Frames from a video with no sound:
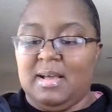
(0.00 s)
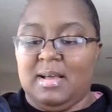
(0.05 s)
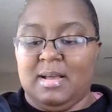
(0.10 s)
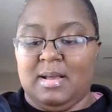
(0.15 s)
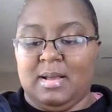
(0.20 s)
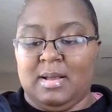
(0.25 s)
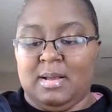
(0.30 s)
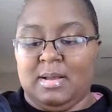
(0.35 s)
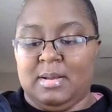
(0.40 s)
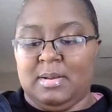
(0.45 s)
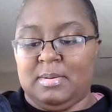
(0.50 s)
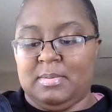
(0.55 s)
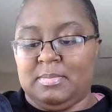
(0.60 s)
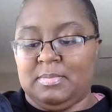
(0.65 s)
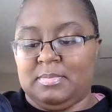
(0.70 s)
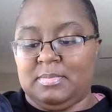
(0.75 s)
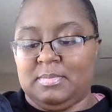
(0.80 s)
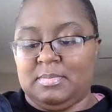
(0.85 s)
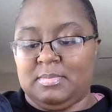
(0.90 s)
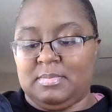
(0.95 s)

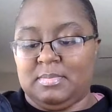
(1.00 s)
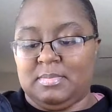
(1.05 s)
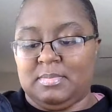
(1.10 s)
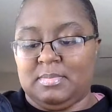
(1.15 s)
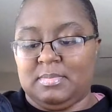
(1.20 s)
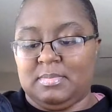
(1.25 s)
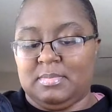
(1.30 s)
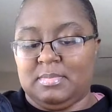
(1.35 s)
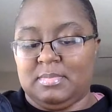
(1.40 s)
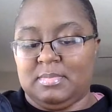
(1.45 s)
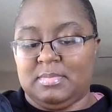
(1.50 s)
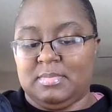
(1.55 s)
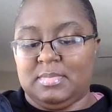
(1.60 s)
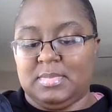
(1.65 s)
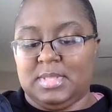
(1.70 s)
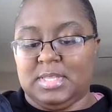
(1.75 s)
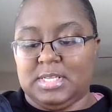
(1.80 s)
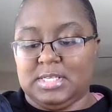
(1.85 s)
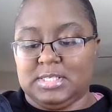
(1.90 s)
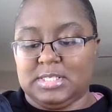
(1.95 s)

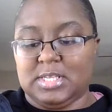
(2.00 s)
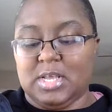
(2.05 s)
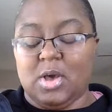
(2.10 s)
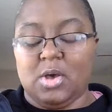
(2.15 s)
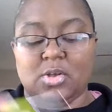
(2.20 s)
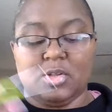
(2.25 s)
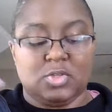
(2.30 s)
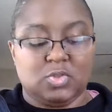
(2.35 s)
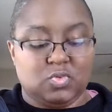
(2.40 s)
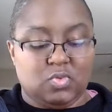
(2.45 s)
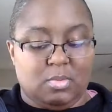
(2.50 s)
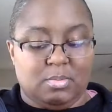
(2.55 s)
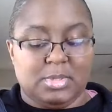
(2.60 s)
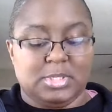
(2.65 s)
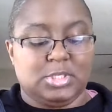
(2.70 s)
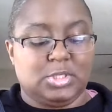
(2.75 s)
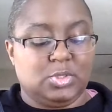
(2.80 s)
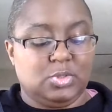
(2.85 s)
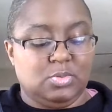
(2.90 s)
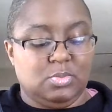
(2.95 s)
This goes from a
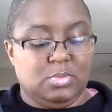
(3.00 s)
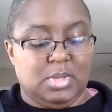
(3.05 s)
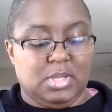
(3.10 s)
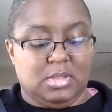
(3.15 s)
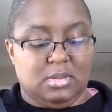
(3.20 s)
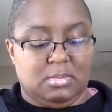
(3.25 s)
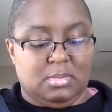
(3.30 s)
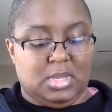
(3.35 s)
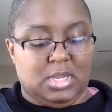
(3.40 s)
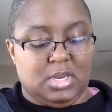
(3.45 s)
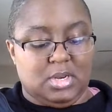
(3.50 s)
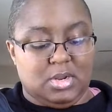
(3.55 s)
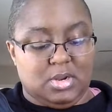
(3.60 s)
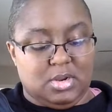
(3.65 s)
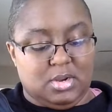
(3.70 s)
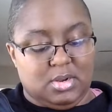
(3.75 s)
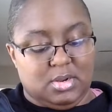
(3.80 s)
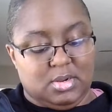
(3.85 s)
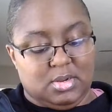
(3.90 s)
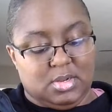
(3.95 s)
2
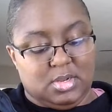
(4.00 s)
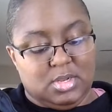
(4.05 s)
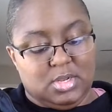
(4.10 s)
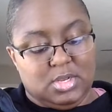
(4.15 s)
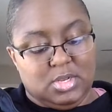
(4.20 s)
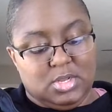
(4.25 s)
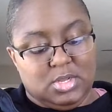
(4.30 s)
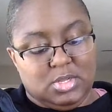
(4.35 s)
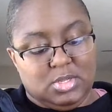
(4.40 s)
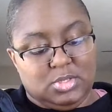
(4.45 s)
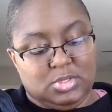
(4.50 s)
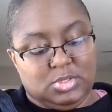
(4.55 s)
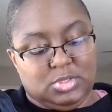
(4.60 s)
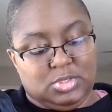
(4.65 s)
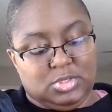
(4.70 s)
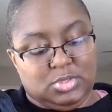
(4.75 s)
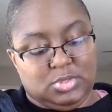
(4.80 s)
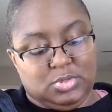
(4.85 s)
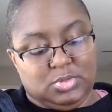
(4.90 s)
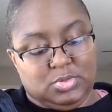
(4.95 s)
millimeter
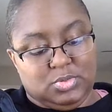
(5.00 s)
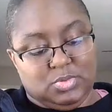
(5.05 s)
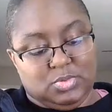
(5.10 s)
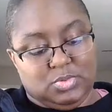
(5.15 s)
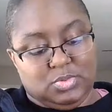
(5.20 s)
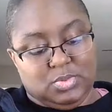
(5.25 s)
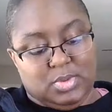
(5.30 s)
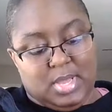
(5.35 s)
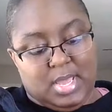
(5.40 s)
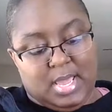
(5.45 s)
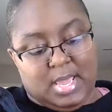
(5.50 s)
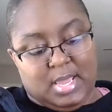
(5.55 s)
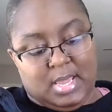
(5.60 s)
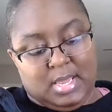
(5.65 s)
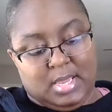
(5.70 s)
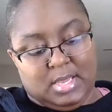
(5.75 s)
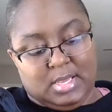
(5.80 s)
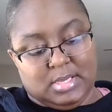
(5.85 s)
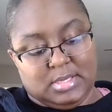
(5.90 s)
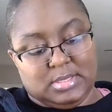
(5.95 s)
to
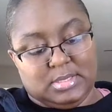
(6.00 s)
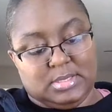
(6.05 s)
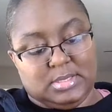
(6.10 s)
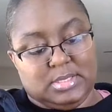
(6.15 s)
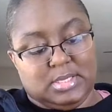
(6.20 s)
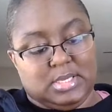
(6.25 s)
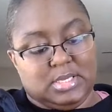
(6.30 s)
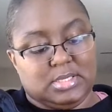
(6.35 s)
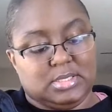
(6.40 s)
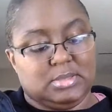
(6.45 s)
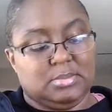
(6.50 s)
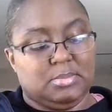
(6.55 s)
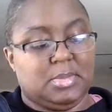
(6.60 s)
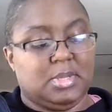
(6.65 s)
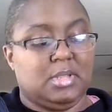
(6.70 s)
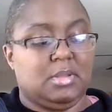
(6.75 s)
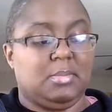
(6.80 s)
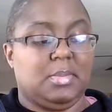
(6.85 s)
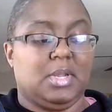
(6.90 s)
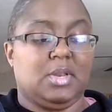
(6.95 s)
a 6
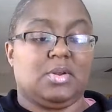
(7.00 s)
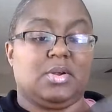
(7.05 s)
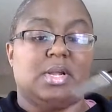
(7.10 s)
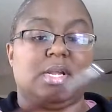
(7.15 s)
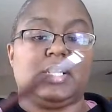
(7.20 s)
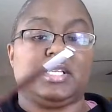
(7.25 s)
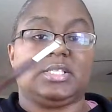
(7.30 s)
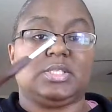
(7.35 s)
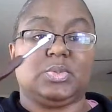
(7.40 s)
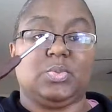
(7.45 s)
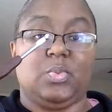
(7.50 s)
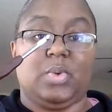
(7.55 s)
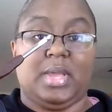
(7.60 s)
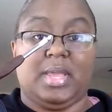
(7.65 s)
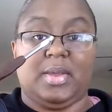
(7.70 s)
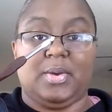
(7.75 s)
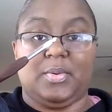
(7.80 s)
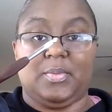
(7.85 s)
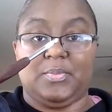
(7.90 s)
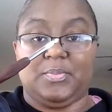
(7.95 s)
millimeter as
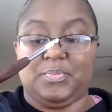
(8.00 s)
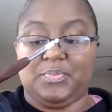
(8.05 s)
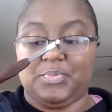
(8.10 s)
well.